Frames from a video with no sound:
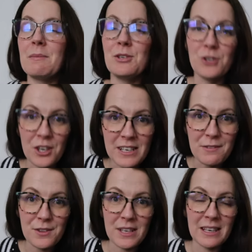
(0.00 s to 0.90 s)
I'm enjoying
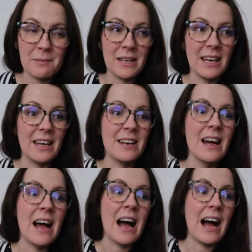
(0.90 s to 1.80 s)
everything I'm eating,
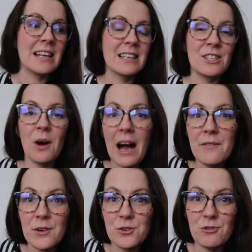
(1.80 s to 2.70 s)
and I don't
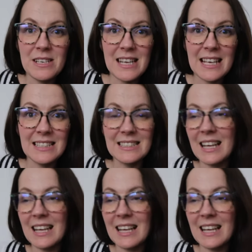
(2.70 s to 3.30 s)
have those treat days.